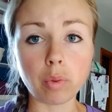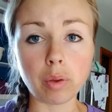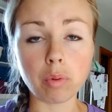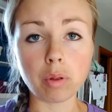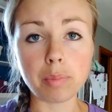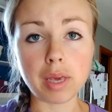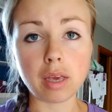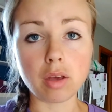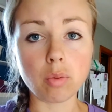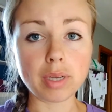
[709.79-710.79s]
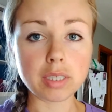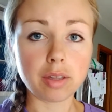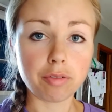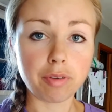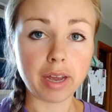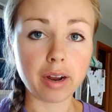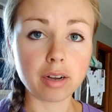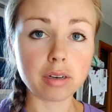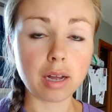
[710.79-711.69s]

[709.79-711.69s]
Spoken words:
we will be going to the fair